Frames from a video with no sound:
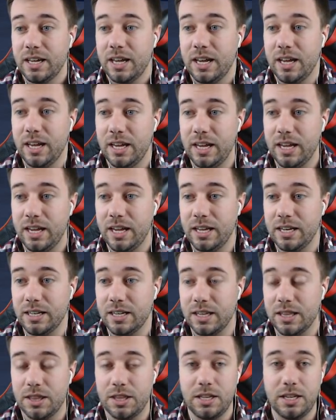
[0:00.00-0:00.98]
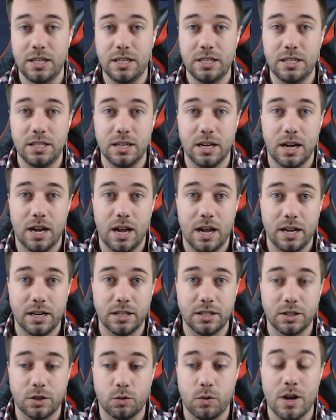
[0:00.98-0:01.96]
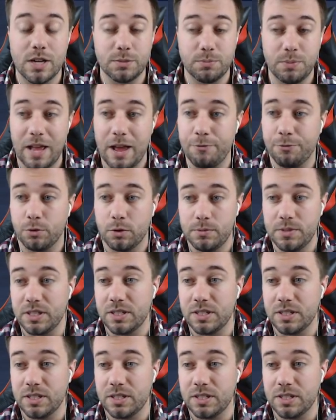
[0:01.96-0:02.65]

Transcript: in the uh, cross-platform.